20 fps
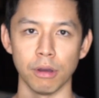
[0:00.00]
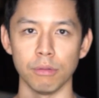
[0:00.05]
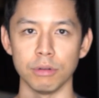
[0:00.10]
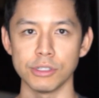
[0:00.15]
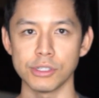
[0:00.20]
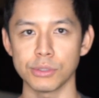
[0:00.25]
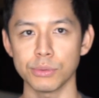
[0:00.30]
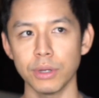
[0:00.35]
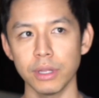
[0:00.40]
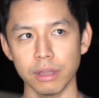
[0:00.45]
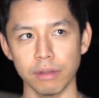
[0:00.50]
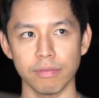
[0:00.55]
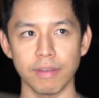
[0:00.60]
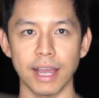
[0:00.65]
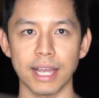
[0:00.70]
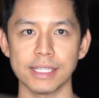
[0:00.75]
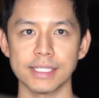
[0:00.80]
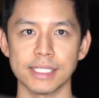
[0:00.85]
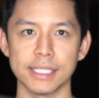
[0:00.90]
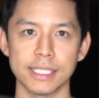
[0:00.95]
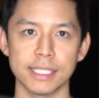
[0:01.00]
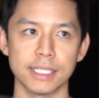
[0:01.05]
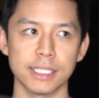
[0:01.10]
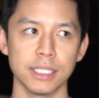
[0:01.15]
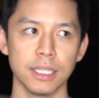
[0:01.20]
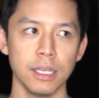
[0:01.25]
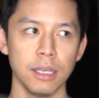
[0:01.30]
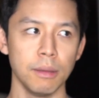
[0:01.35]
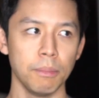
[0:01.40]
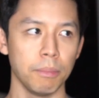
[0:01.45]
which is one of the fastest
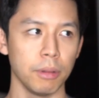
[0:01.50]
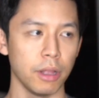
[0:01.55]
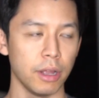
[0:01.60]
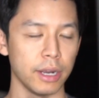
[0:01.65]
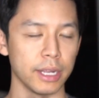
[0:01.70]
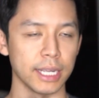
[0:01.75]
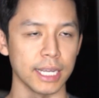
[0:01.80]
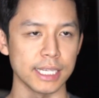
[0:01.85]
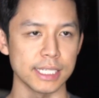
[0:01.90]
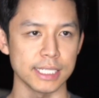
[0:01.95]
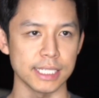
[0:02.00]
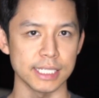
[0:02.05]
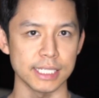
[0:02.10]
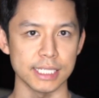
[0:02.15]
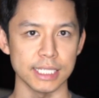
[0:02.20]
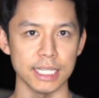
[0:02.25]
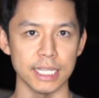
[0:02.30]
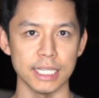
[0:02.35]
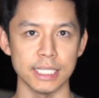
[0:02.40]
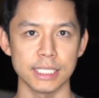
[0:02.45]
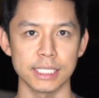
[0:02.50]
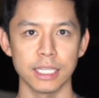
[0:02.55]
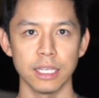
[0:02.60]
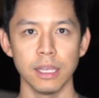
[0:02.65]
plotting SSDs,